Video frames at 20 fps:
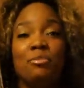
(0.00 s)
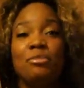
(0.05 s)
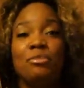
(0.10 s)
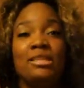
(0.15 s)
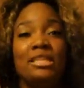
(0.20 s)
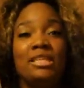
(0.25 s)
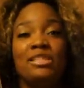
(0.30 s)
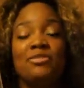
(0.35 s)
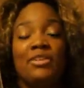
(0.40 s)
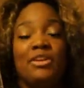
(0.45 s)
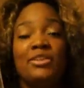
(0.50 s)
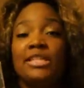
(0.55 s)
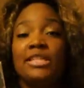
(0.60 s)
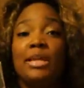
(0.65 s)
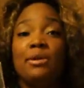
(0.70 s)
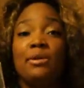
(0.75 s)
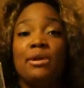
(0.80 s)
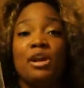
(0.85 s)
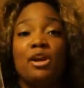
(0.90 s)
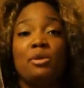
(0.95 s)
since first
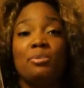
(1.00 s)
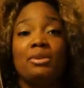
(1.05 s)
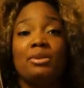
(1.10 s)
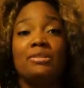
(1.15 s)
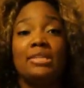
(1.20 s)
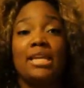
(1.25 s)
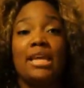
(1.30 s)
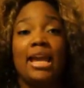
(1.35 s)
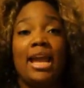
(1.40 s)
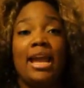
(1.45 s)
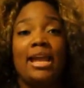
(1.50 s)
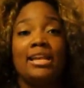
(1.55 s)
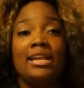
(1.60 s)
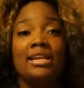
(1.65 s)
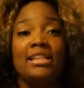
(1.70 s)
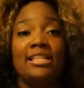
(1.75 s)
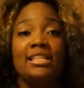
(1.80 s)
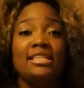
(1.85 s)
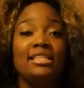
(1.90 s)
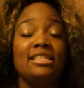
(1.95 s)
hearing her music,
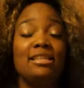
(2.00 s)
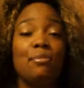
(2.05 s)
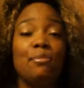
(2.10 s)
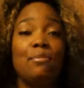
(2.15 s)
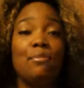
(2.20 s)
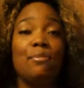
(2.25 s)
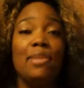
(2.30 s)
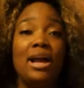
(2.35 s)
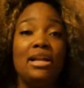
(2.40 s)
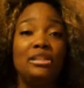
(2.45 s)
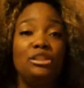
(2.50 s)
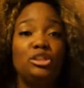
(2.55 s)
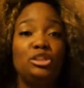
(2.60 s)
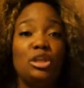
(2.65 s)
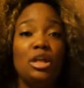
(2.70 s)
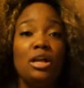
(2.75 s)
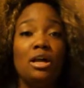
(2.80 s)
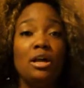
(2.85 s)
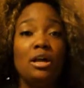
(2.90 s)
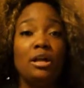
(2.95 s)
and this is a
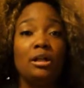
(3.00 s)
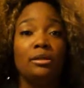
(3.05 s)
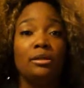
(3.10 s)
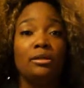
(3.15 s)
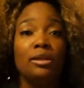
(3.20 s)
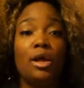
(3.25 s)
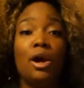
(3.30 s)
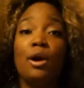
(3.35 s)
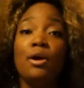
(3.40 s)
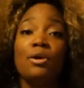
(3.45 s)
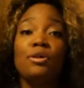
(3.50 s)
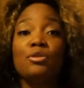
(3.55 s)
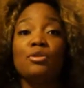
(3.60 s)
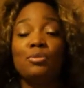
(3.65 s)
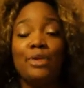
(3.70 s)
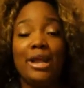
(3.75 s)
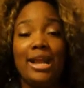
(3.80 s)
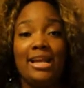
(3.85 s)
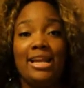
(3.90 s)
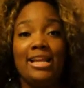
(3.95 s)
much long
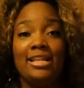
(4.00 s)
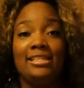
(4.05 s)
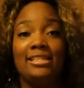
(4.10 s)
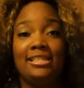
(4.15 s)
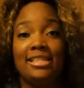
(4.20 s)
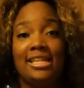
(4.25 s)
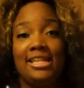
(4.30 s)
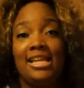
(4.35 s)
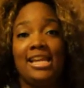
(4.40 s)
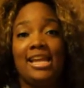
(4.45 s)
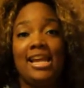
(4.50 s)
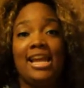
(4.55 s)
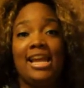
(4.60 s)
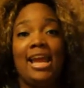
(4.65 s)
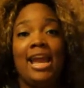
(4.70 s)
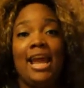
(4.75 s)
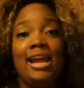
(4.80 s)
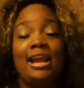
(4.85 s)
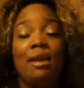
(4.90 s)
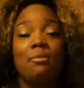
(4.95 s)
awaited
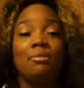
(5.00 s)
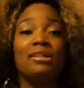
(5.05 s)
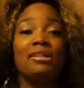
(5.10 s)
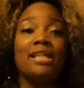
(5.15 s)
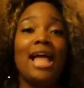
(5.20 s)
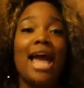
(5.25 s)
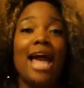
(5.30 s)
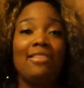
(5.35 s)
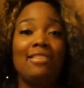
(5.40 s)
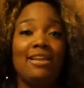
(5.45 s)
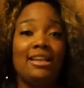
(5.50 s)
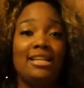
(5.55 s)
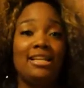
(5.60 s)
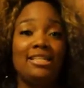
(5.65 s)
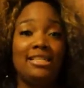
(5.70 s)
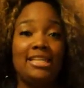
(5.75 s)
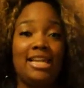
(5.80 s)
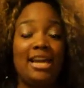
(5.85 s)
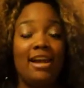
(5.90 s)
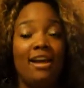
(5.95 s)
CD and I'm glad that
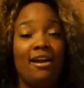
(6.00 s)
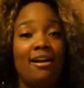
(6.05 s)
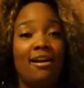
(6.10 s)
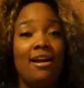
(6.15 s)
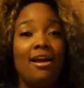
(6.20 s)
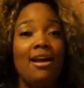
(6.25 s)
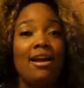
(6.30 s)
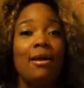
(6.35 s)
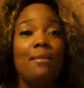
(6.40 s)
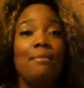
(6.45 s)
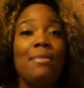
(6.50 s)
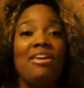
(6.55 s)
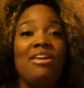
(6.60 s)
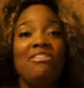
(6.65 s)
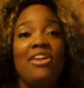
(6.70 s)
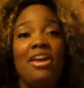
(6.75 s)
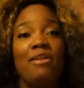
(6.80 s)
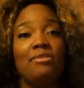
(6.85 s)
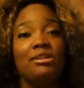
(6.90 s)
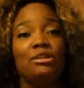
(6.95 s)
it's here. My
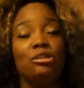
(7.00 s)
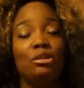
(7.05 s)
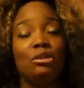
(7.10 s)
favorite